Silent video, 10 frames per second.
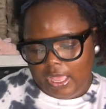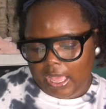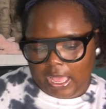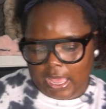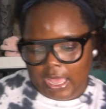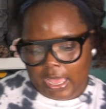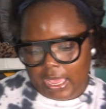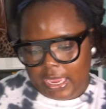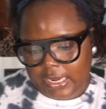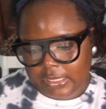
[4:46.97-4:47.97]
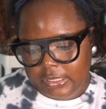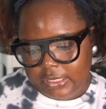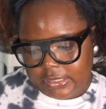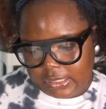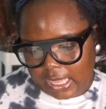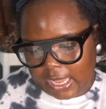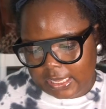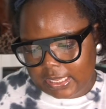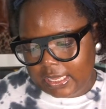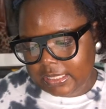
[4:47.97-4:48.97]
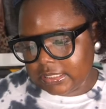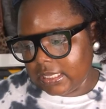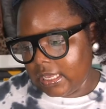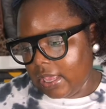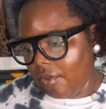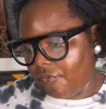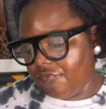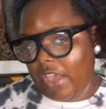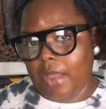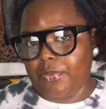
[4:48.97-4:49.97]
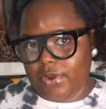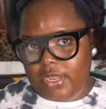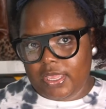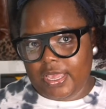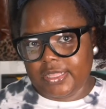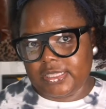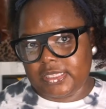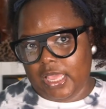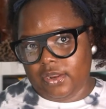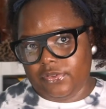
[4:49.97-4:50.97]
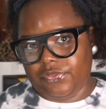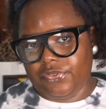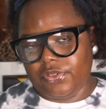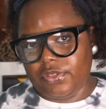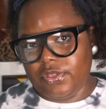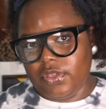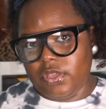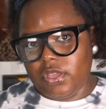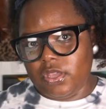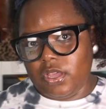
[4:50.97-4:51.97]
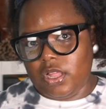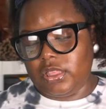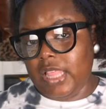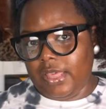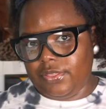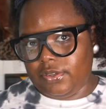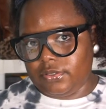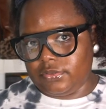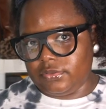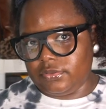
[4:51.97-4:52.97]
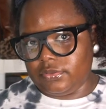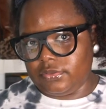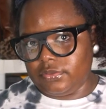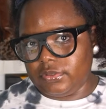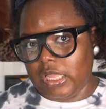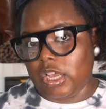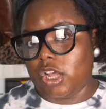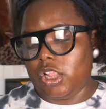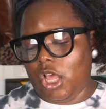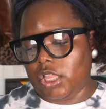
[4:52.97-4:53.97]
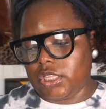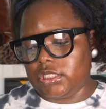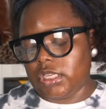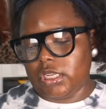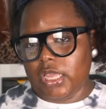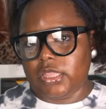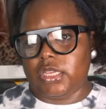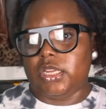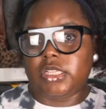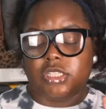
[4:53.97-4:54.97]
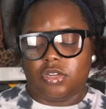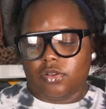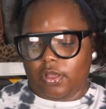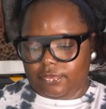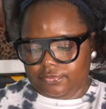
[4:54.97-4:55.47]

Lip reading: And it looks like it's fabric instead of leather, like a cloth instead of leather, and that's a no-go.